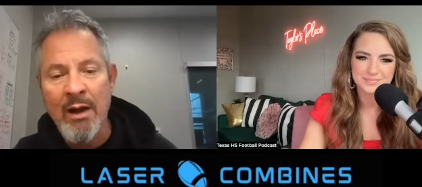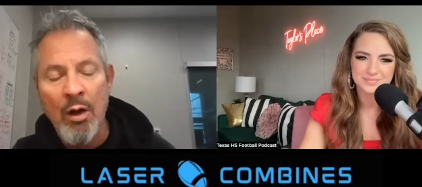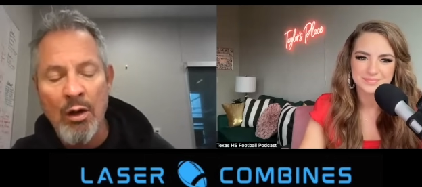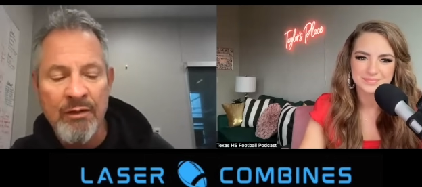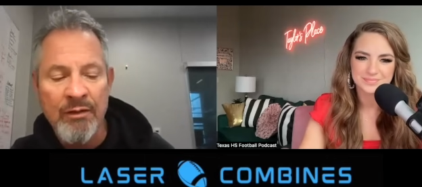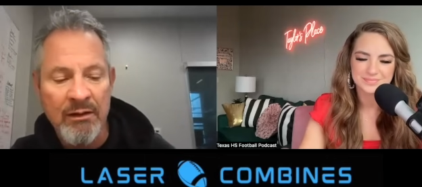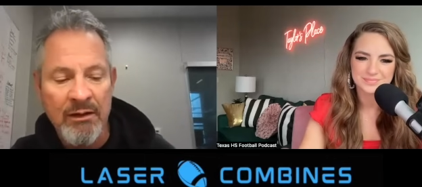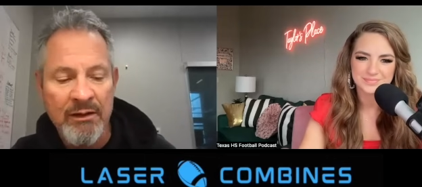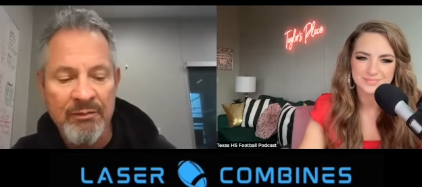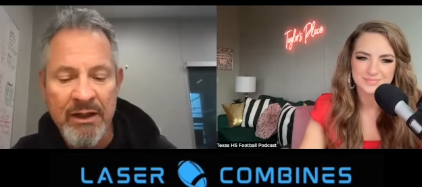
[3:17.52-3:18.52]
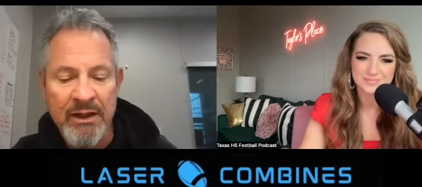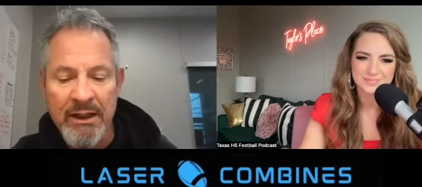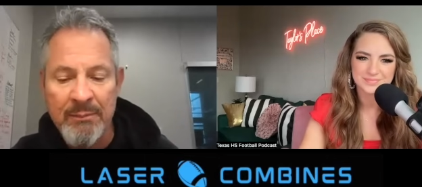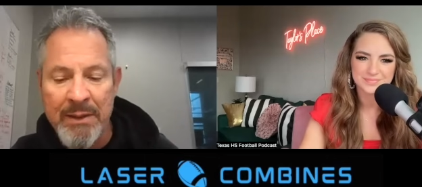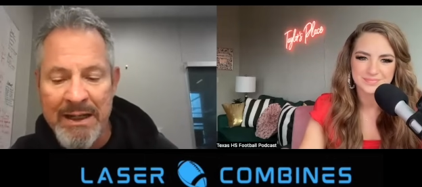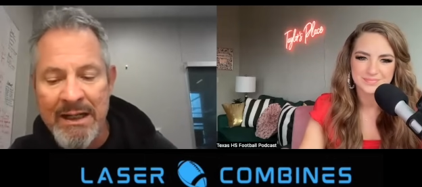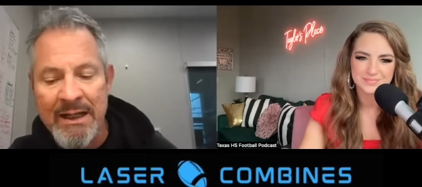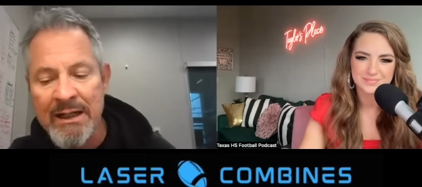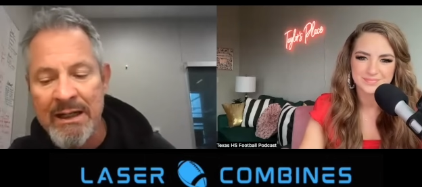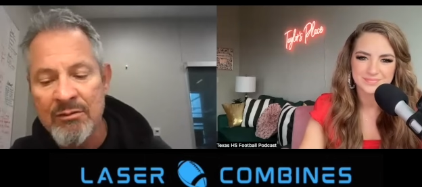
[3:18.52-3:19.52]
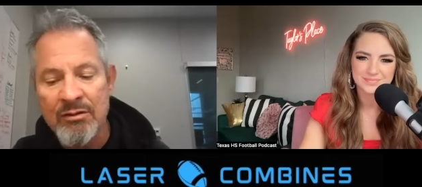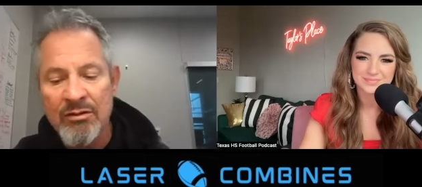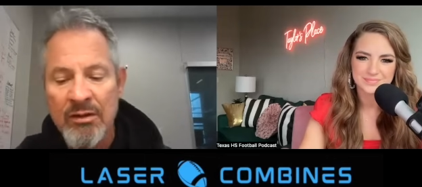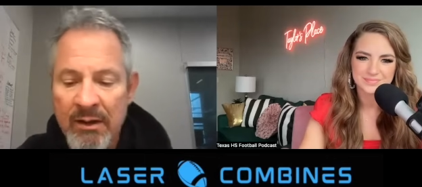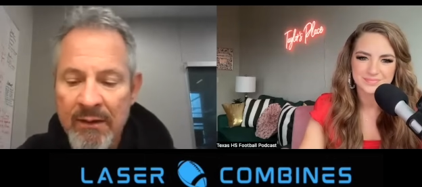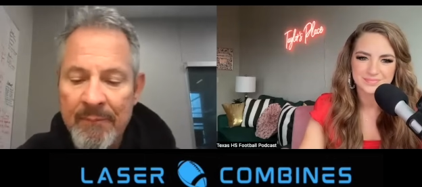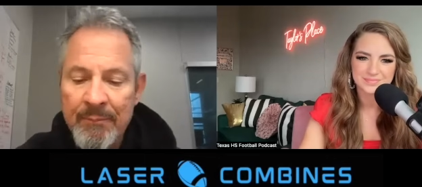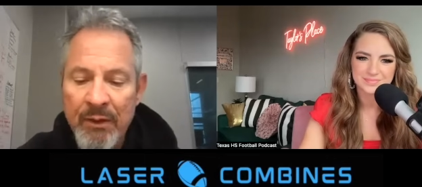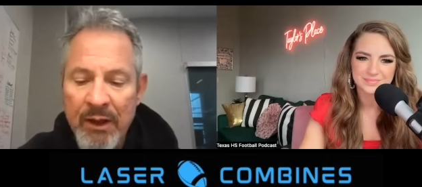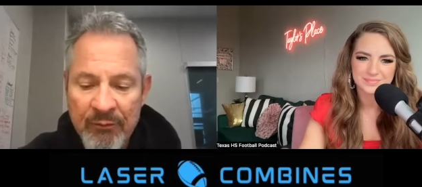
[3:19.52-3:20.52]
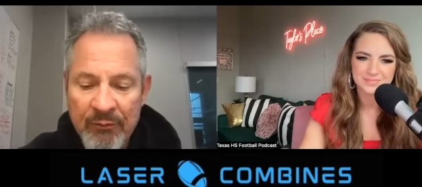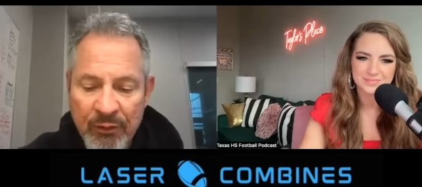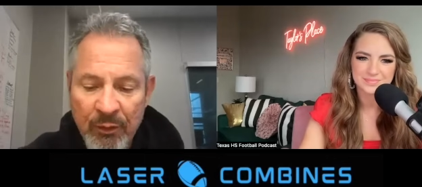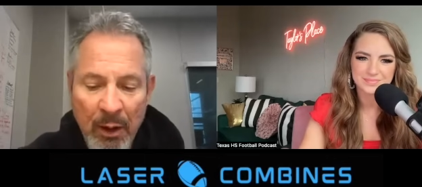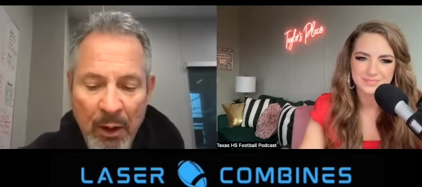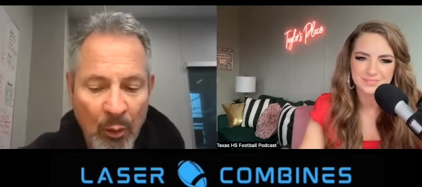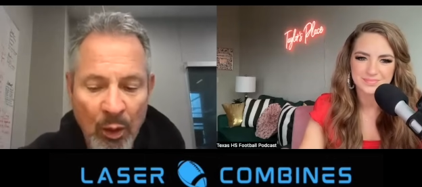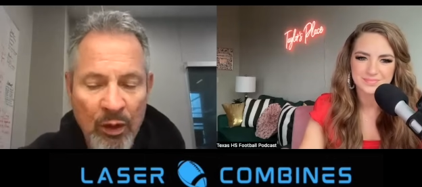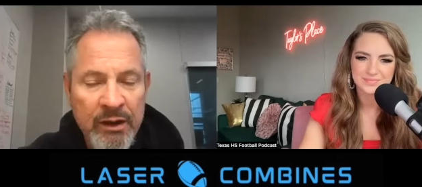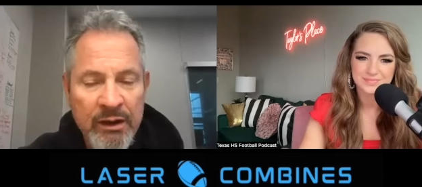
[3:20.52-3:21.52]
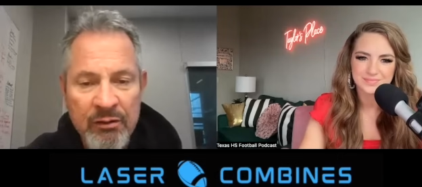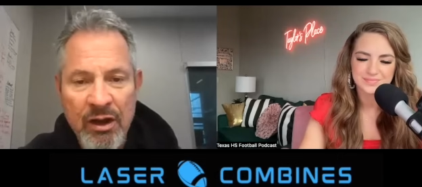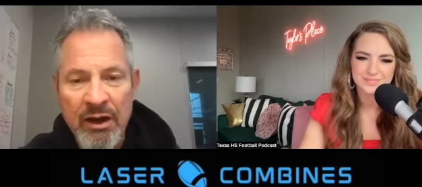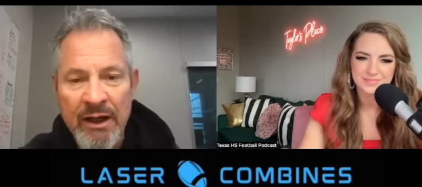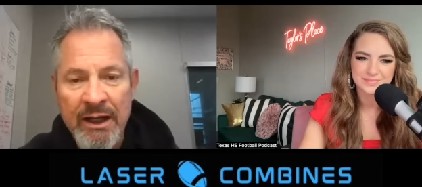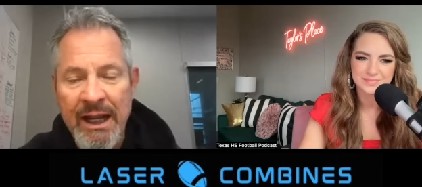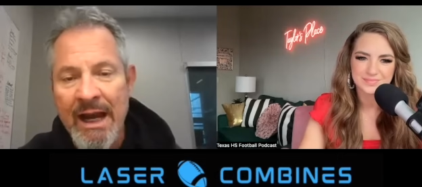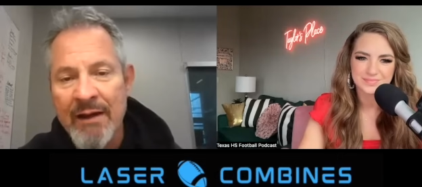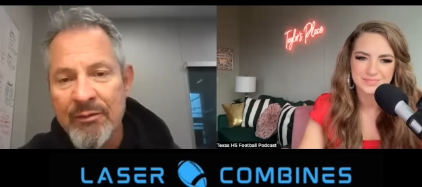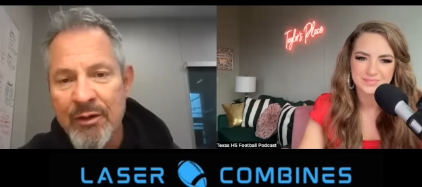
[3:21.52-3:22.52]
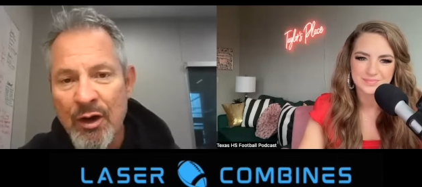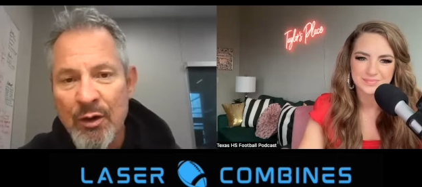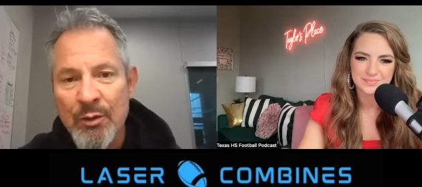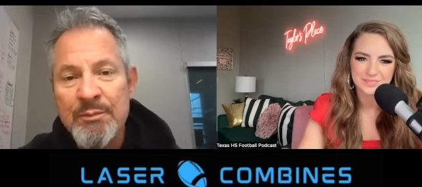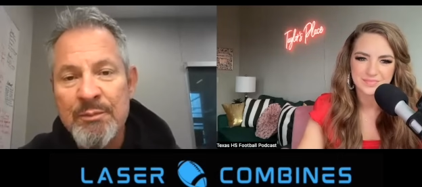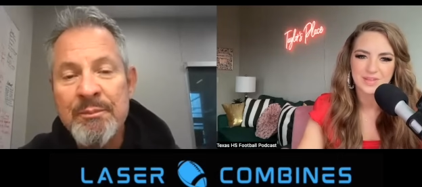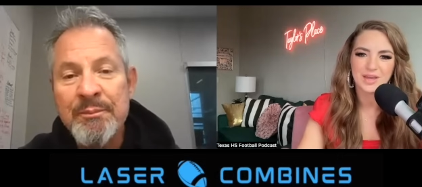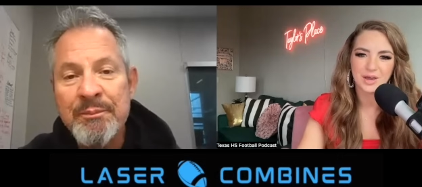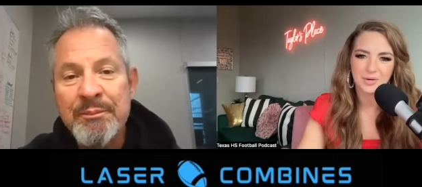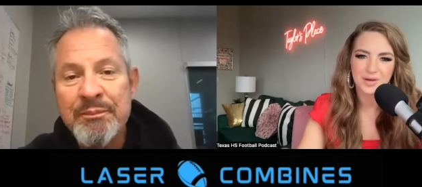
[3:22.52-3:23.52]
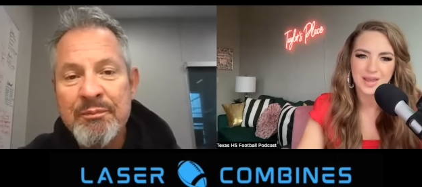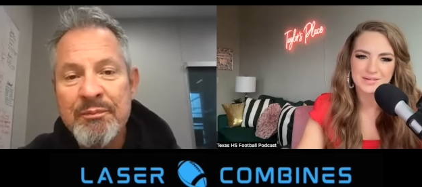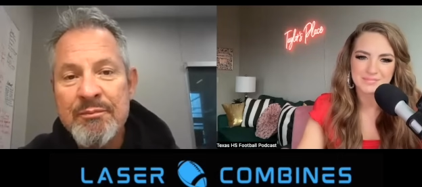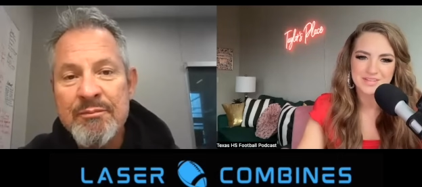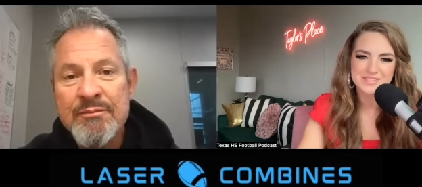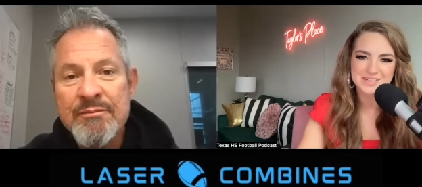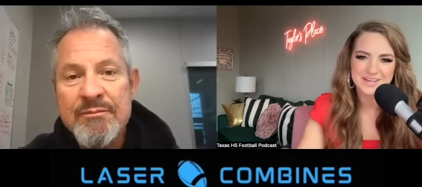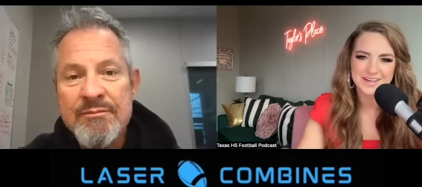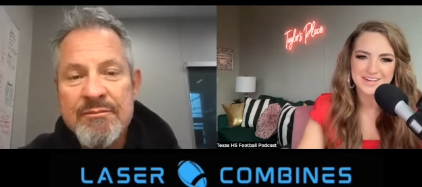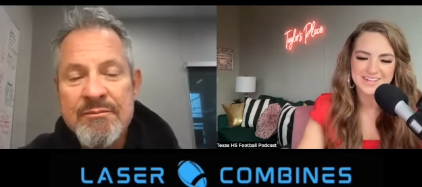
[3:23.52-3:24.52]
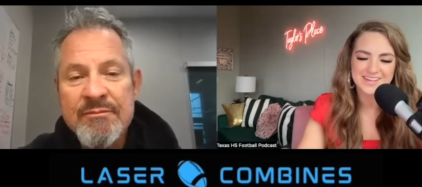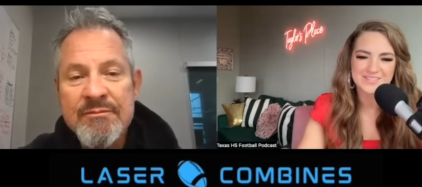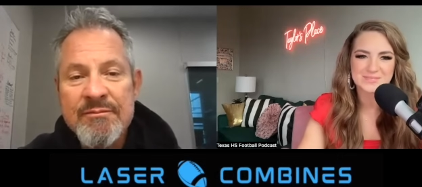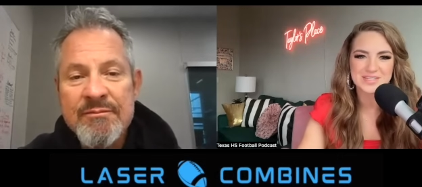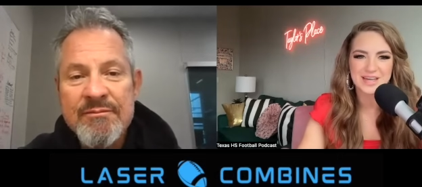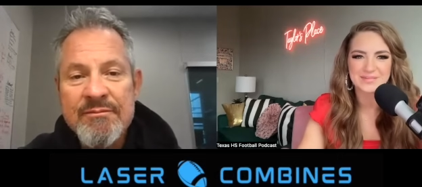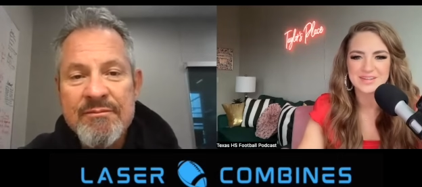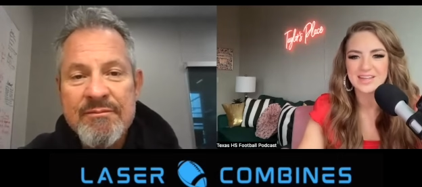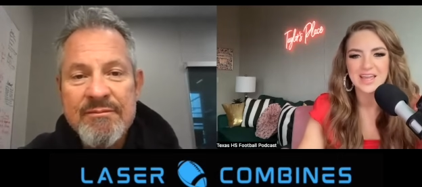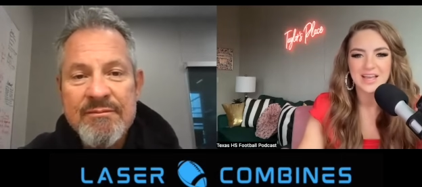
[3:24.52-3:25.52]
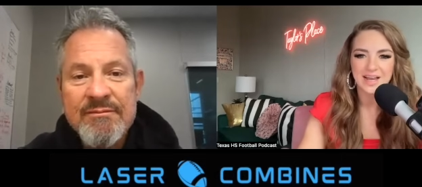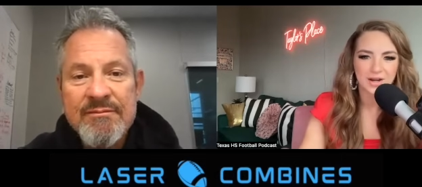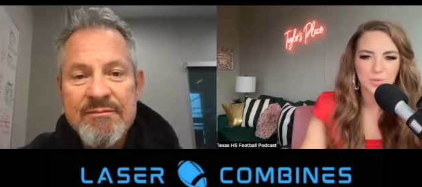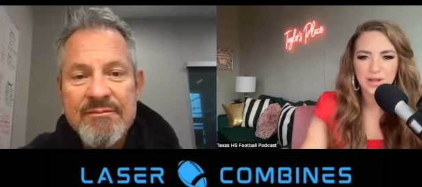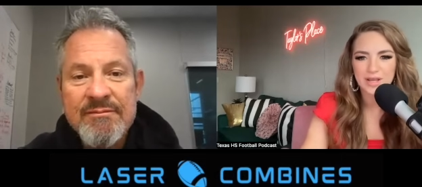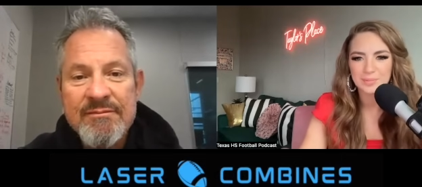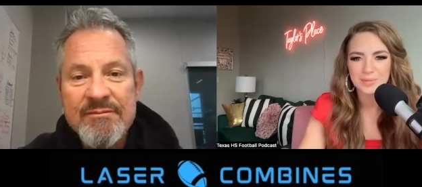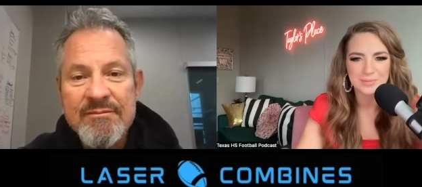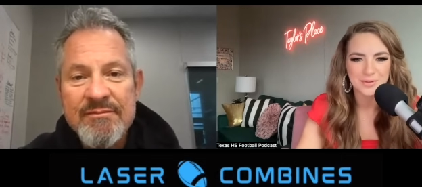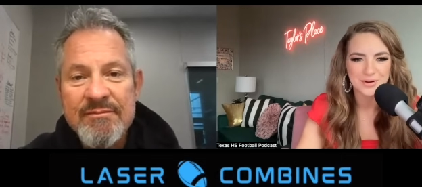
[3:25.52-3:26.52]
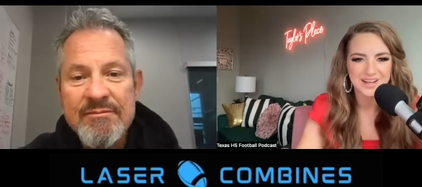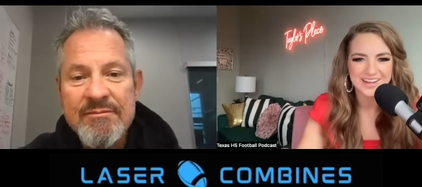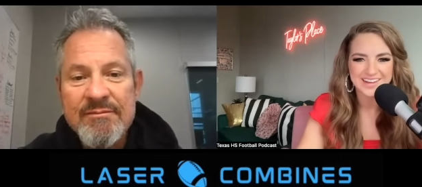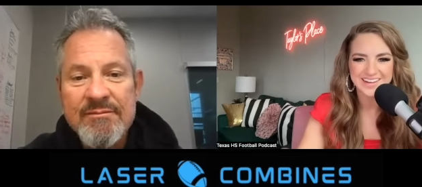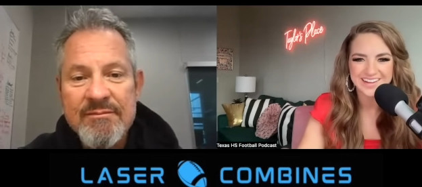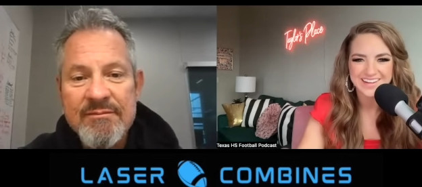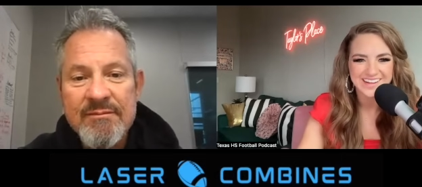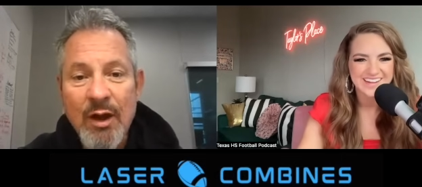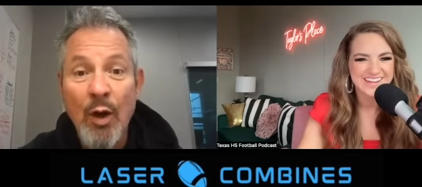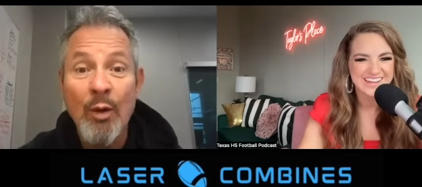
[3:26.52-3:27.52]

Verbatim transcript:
Speaker 1: all of our lifting, meetings, and football work is done in the afternoon.
Speaker 2: Okay, that's good. It gives them time to kind of wake up in the morning. go to